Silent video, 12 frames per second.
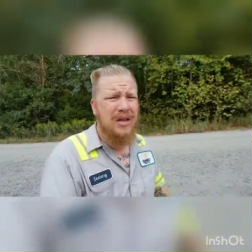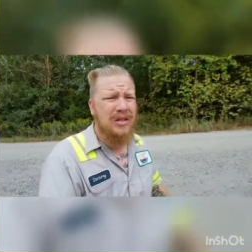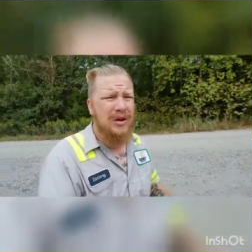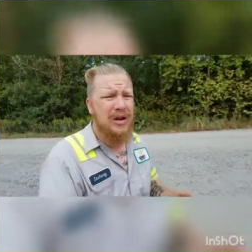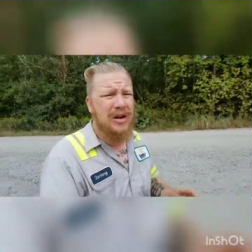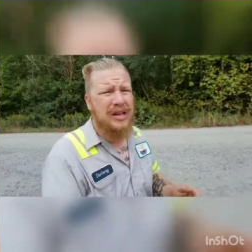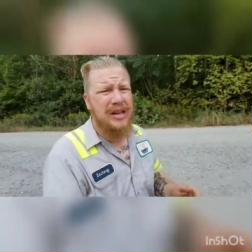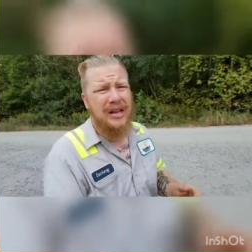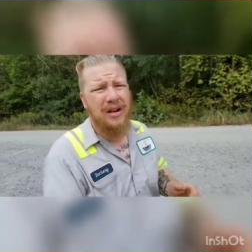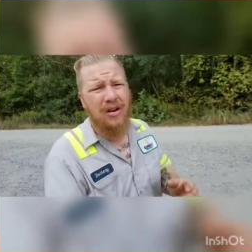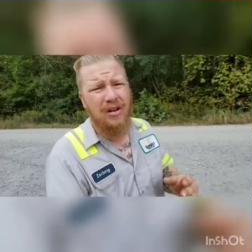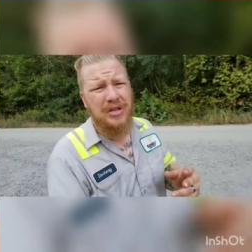they're gonna
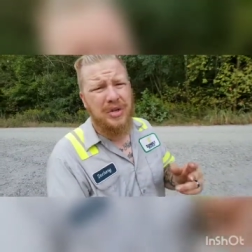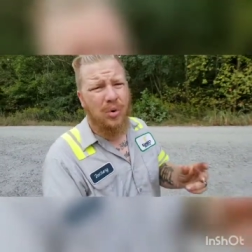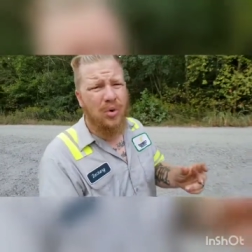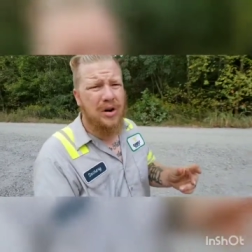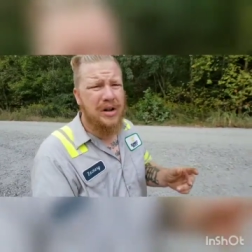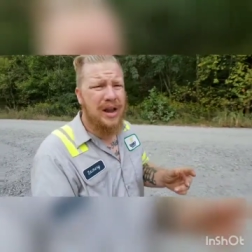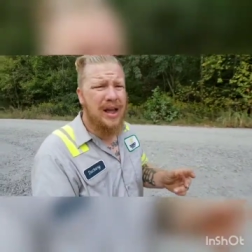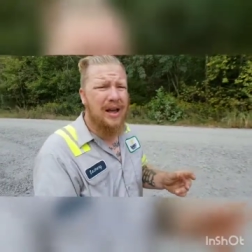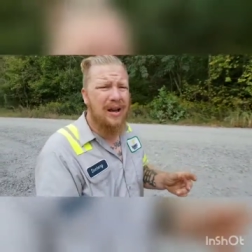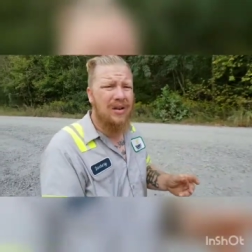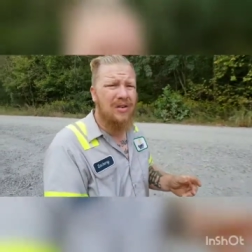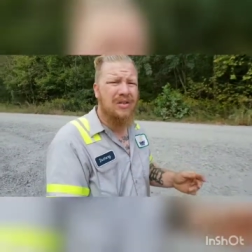get all torn
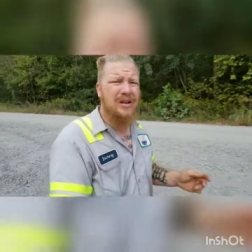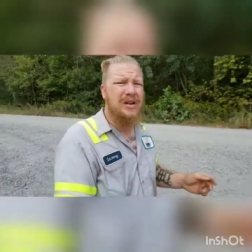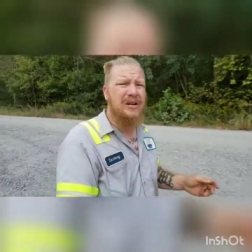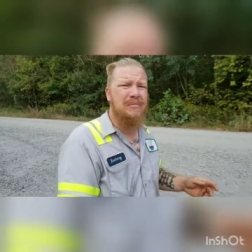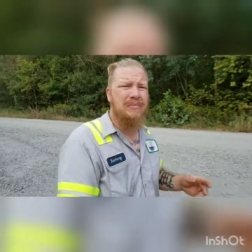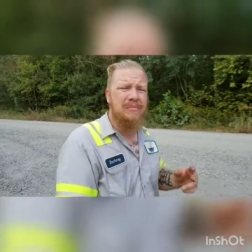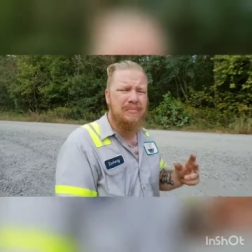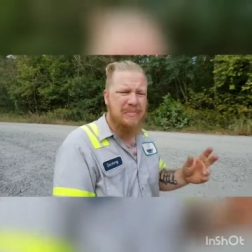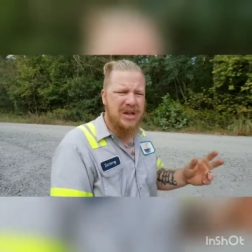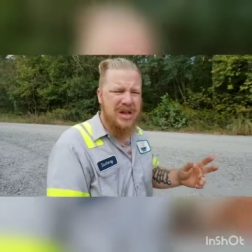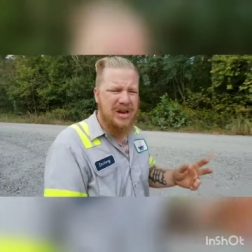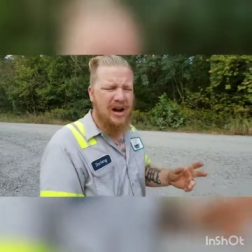down and
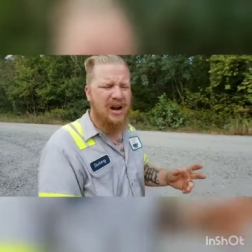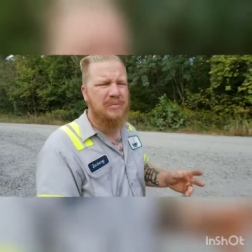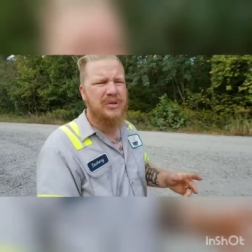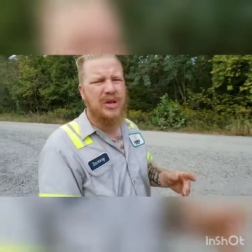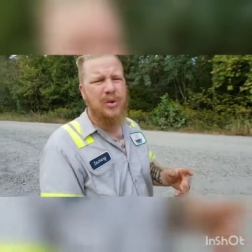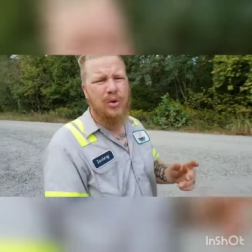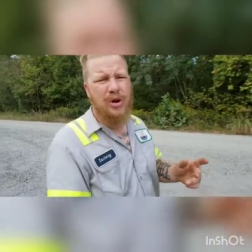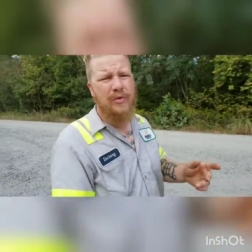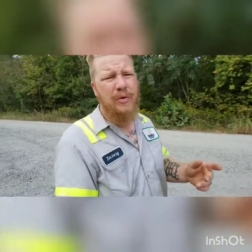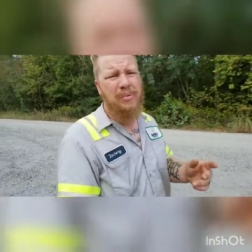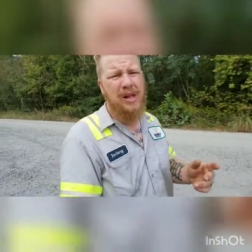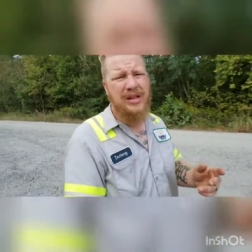beat up, so you want to
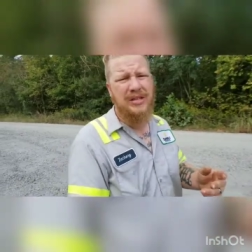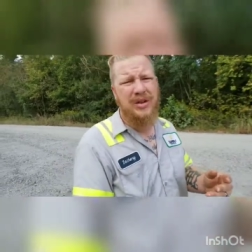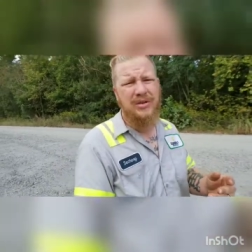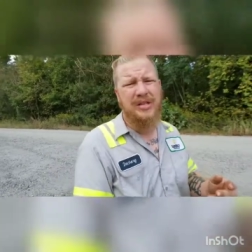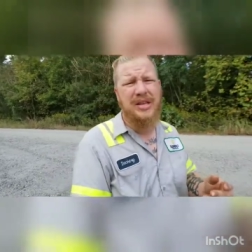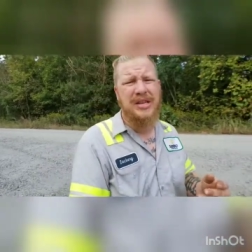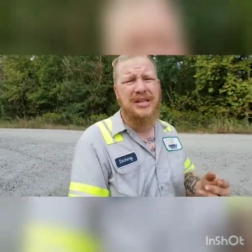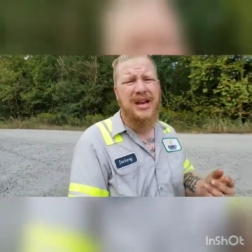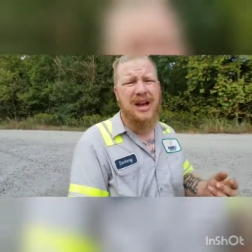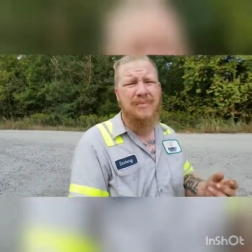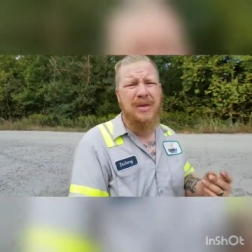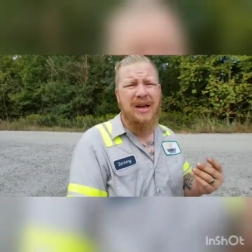replace those
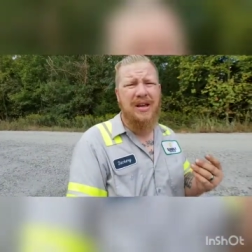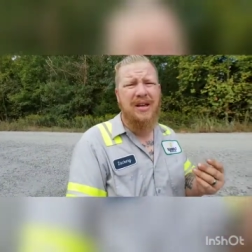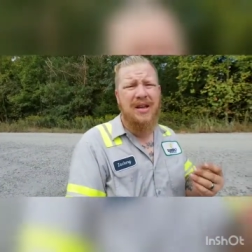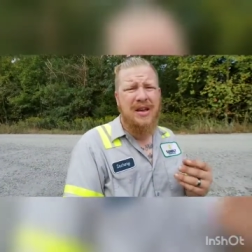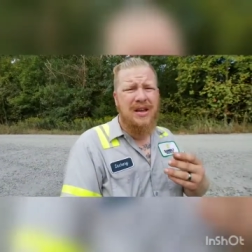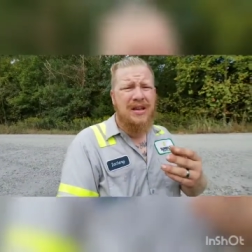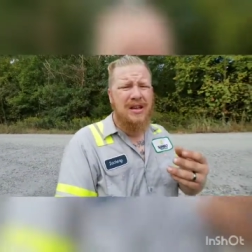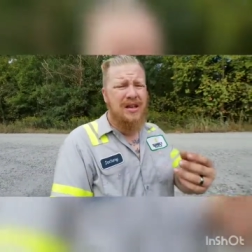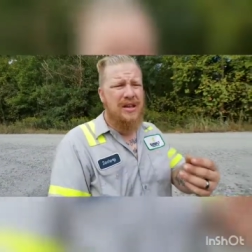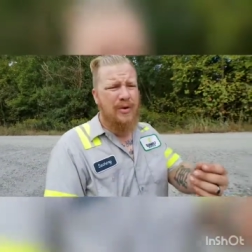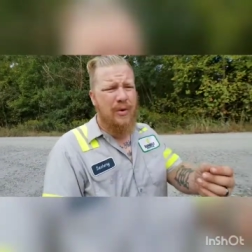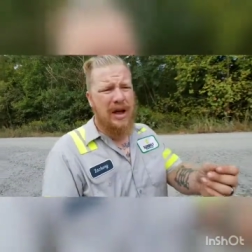anytime that
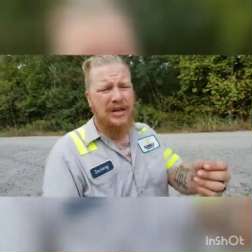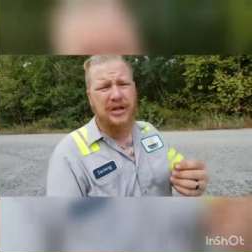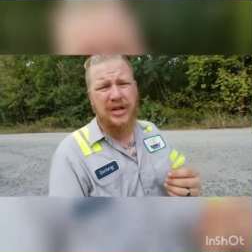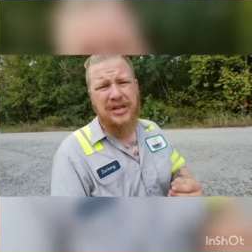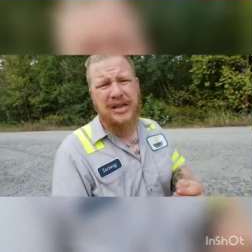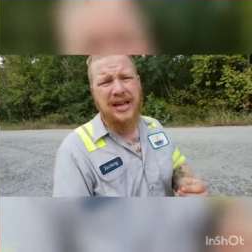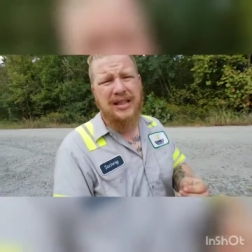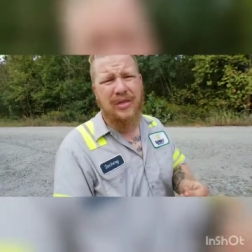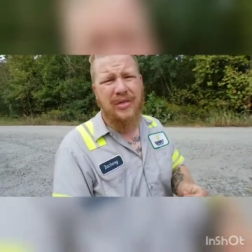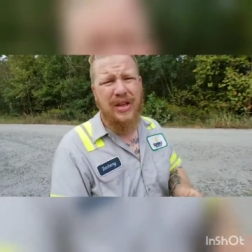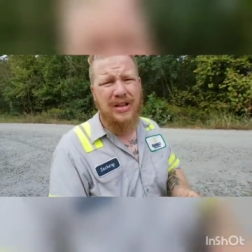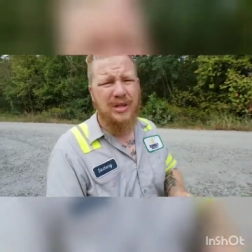you actually take the
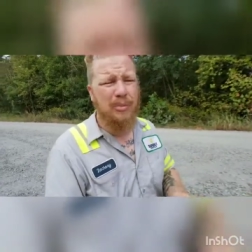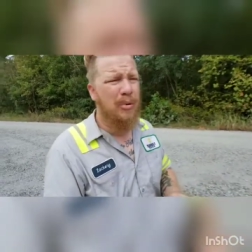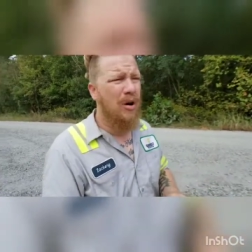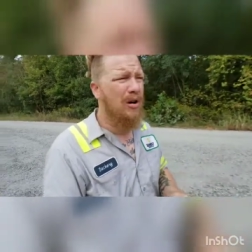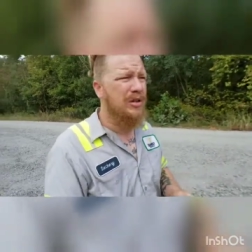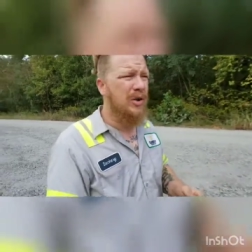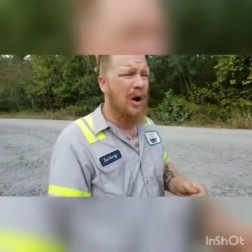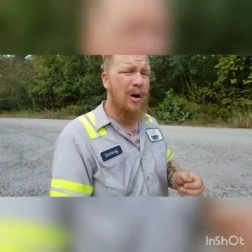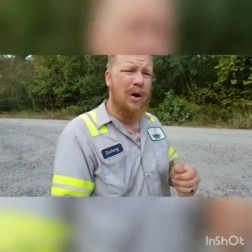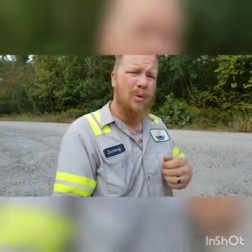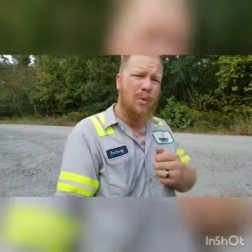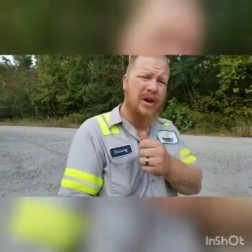things apart. So I
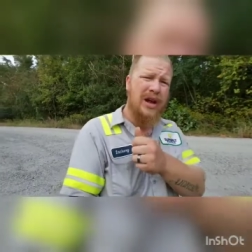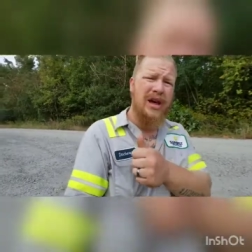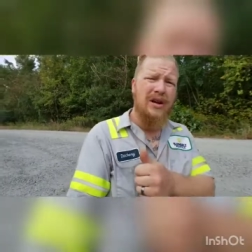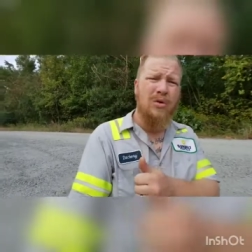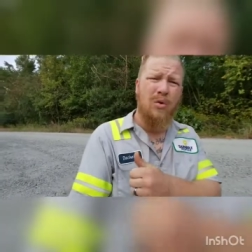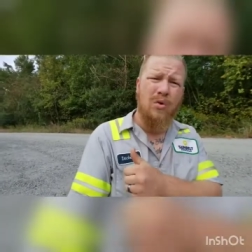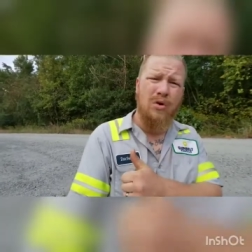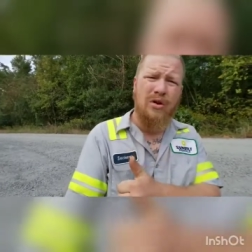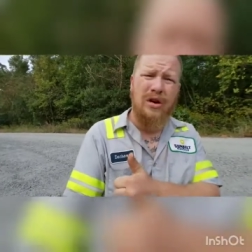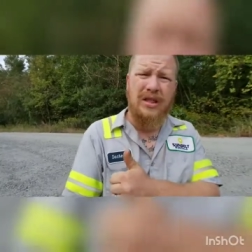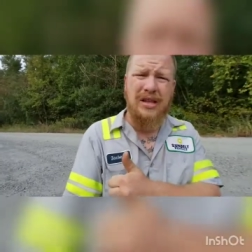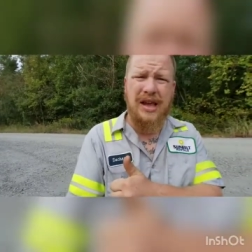went ahead and
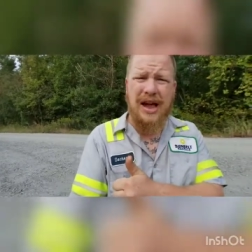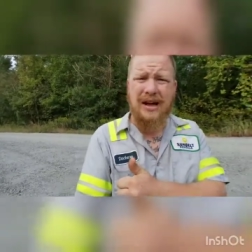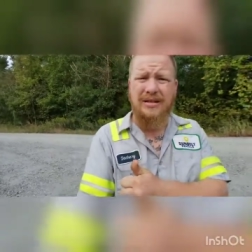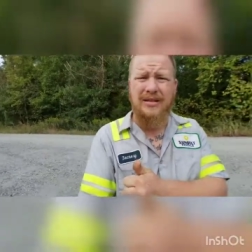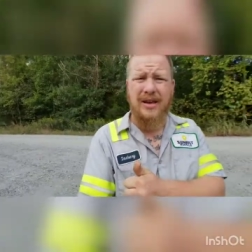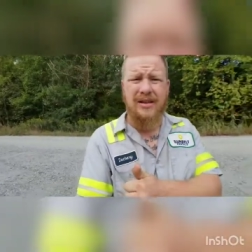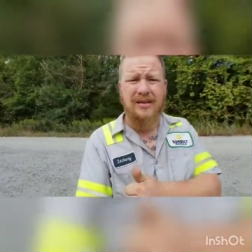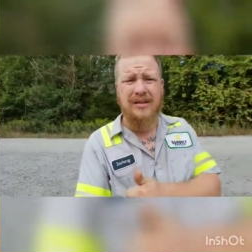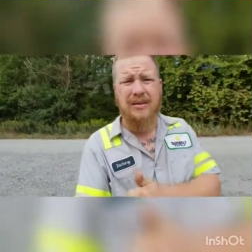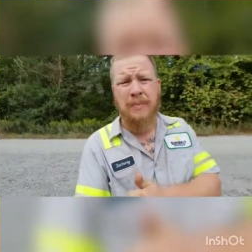ordered in the gaskets,